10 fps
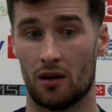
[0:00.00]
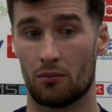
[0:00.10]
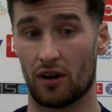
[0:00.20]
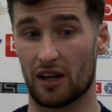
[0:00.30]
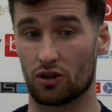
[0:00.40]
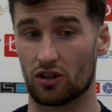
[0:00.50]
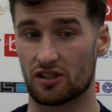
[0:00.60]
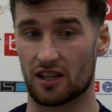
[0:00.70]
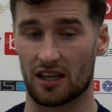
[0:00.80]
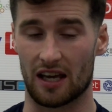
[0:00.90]
pretty good at
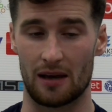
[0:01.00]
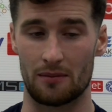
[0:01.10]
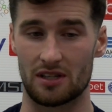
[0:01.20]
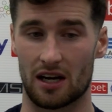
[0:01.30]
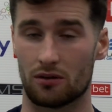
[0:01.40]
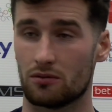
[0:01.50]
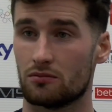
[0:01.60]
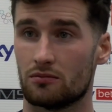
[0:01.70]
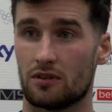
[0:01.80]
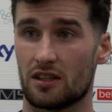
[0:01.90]
seeing games out
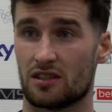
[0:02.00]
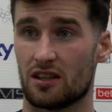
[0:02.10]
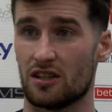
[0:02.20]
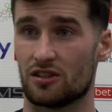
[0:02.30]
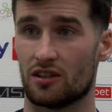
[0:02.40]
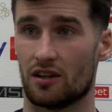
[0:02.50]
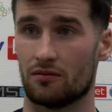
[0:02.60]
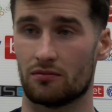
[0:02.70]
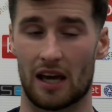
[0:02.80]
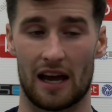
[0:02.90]
this season and
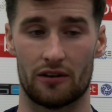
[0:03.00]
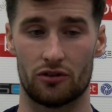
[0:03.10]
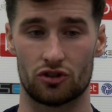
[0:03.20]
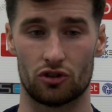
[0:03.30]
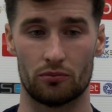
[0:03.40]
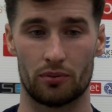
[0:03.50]
getting a result,